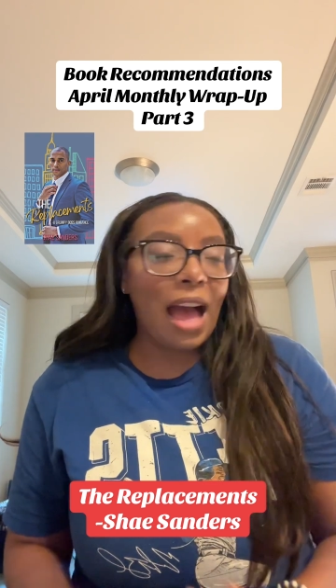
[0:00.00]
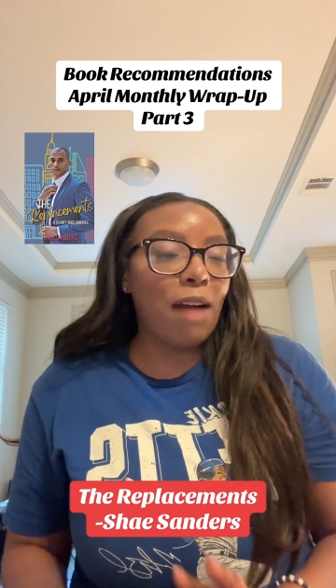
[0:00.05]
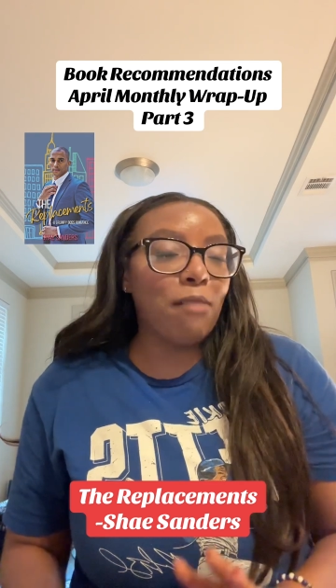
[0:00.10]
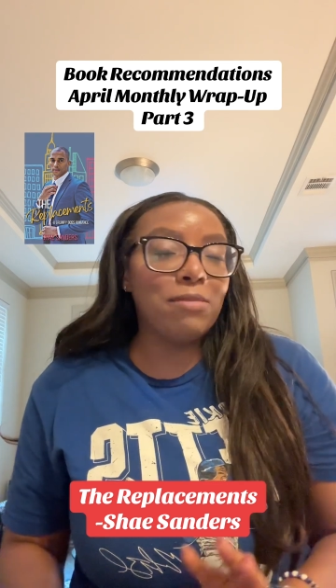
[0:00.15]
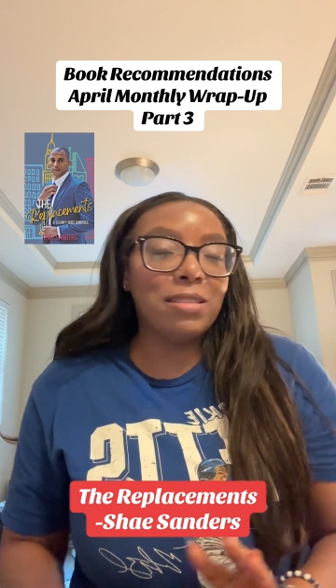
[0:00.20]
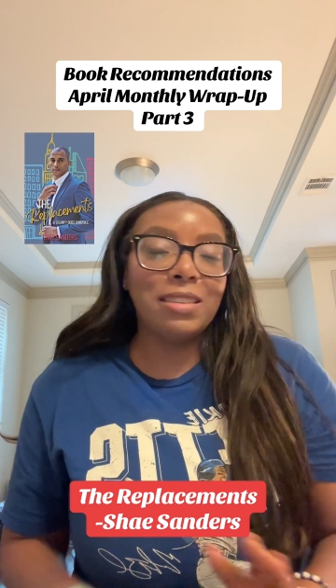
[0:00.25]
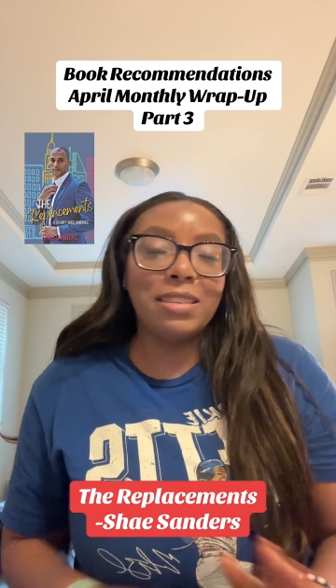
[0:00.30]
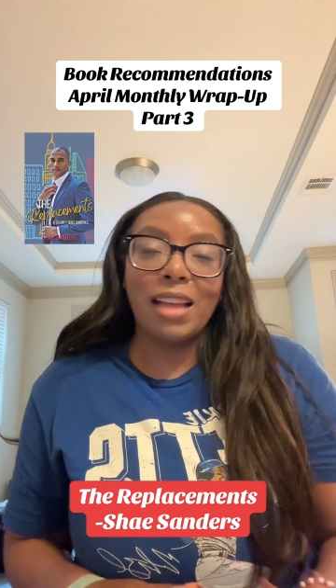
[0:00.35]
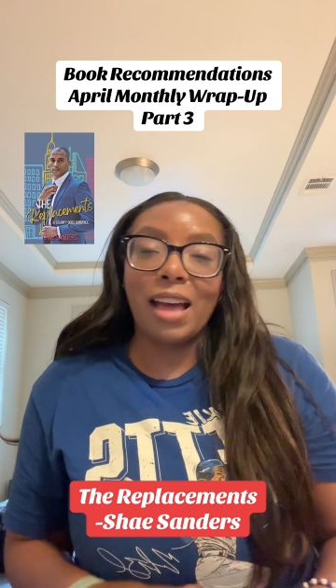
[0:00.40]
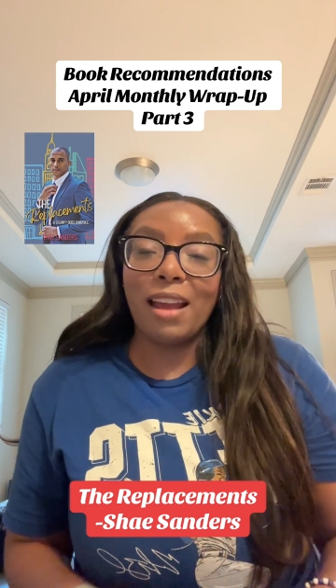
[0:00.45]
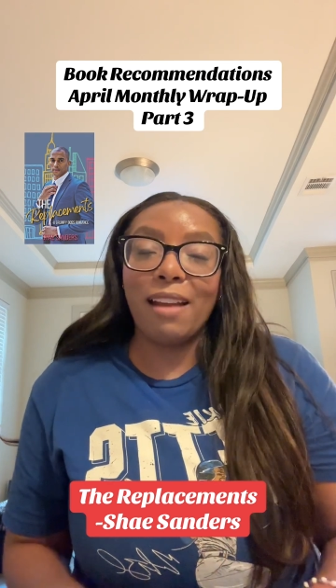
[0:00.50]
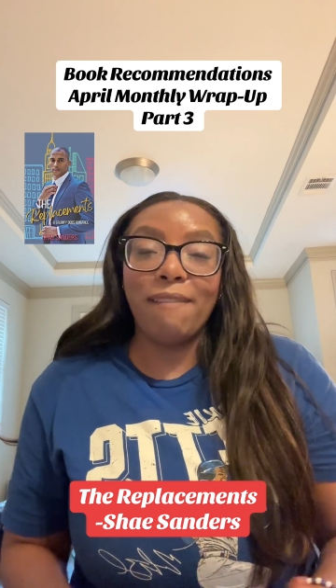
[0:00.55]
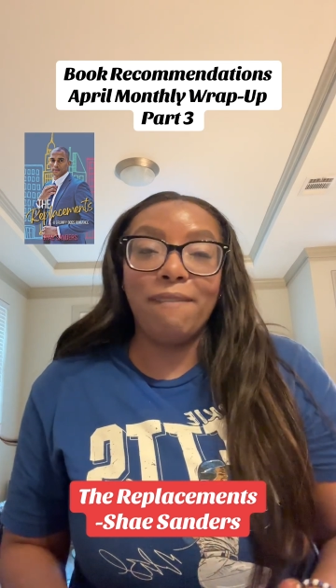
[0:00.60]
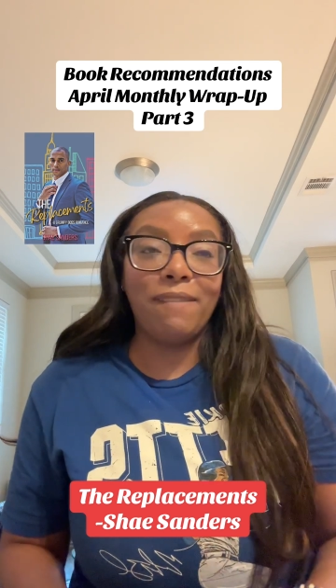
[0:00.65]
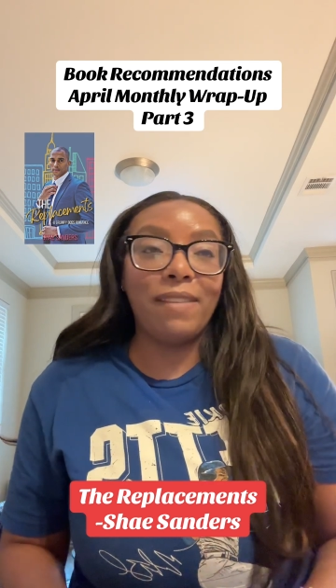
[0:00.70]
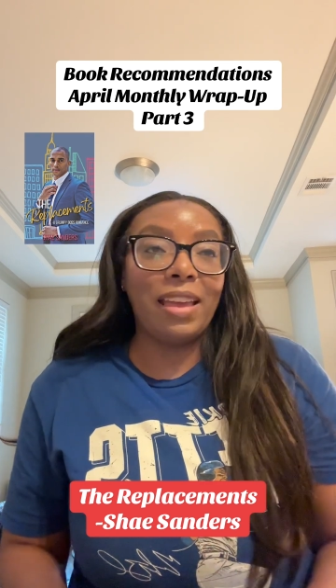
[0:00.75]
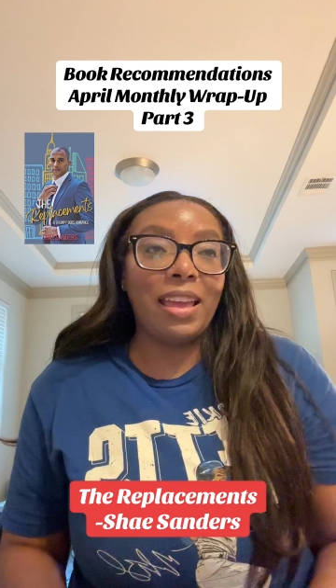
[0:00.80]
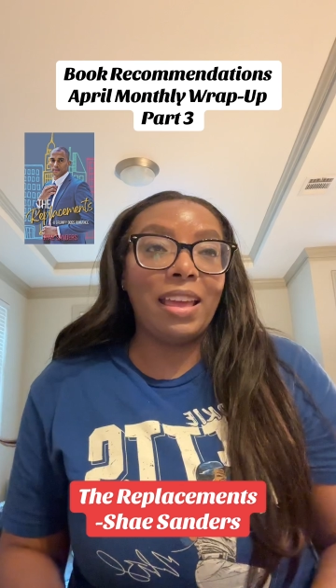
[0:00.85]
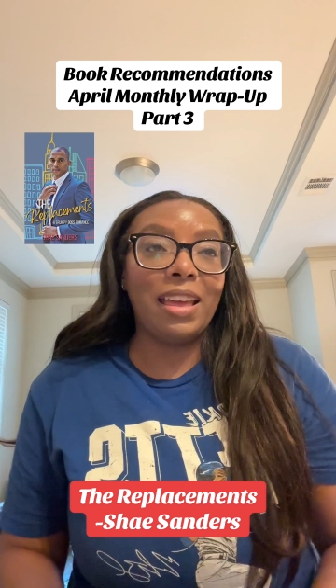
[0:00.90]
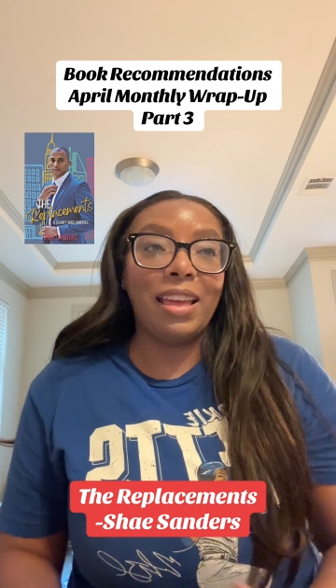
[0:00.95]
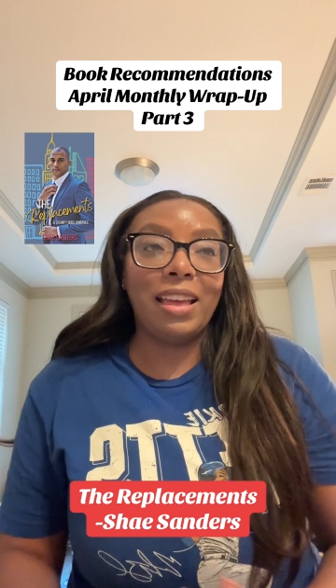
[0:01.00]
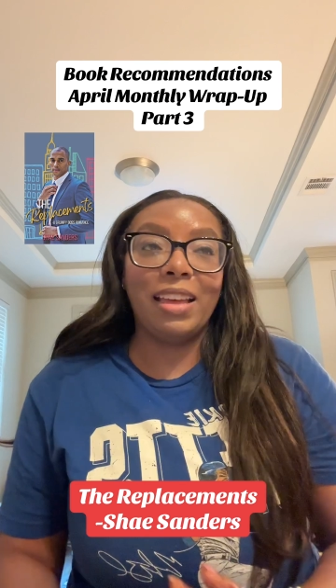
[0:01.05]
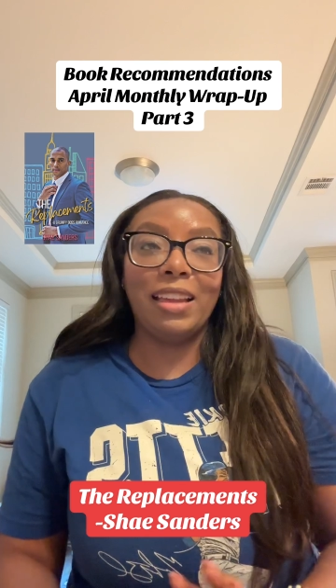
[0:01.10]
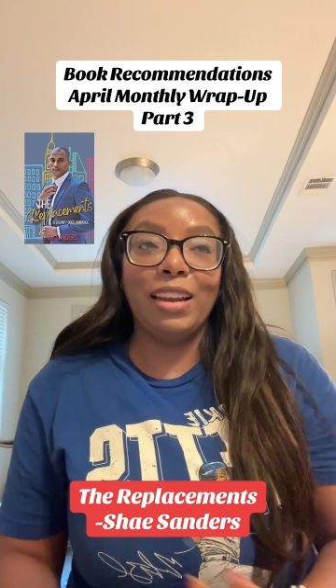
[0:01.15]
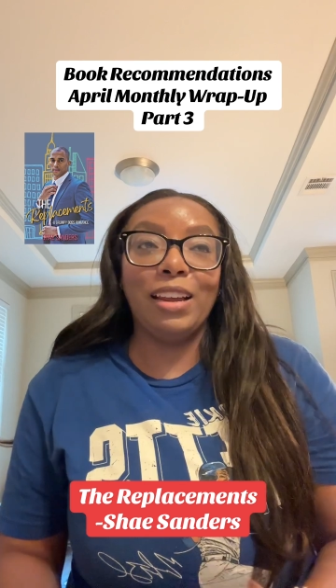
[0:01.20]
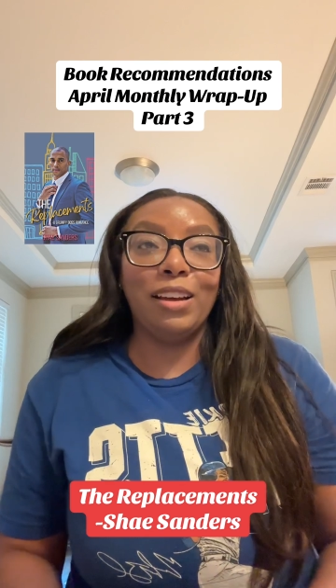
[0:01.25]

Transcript: I was not a fan